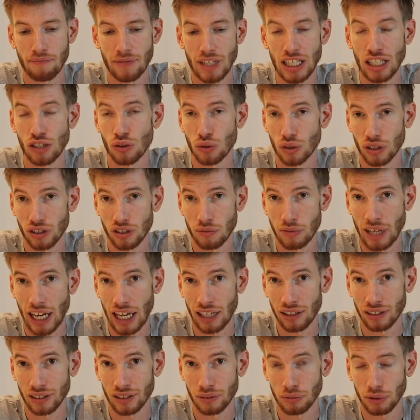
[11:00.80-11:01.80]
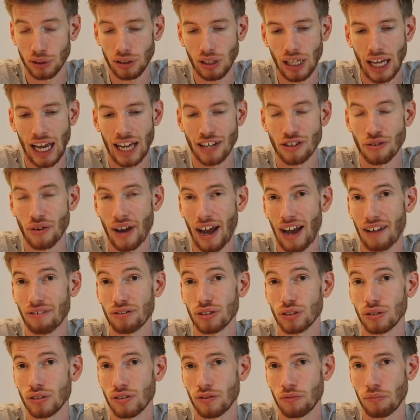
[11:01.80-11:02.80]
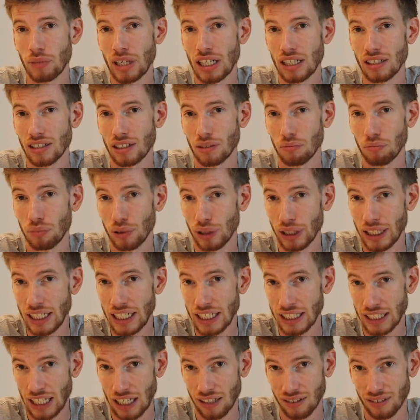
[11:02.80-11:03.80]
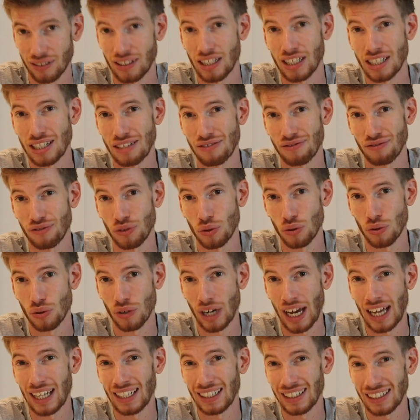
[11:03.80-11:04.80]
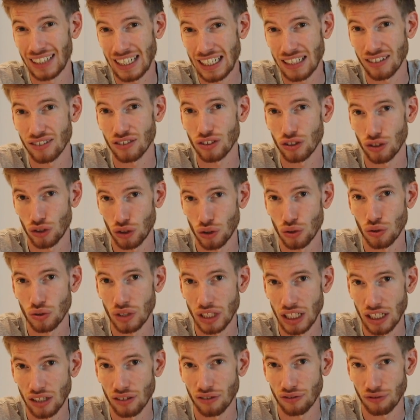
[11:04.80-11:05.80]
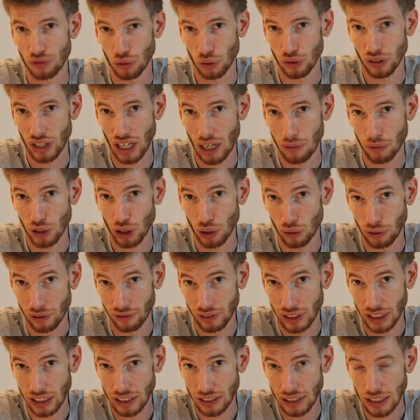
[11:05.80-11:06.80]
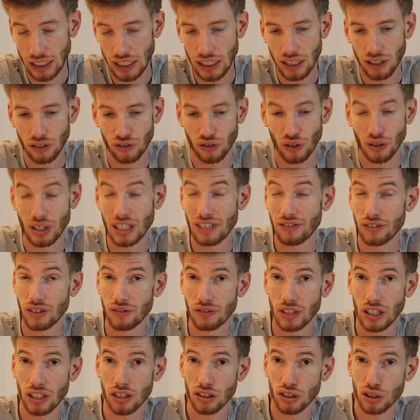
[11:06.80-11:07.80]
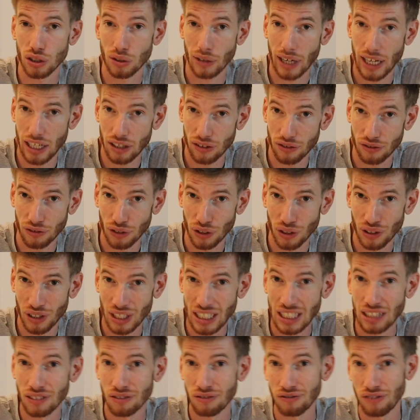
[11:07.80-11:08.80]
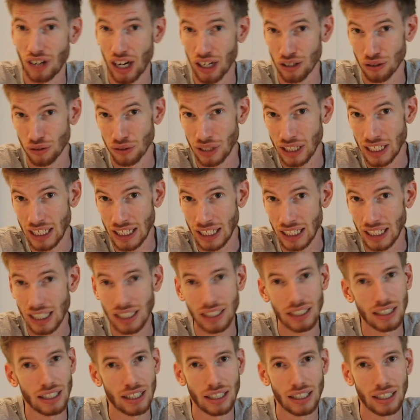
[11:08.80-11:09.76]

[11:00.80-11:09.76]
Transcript: in order to be eligible, and you have to have been completing that study for at least 2 years full-time equivalent. So if you've done a transfer in the final year,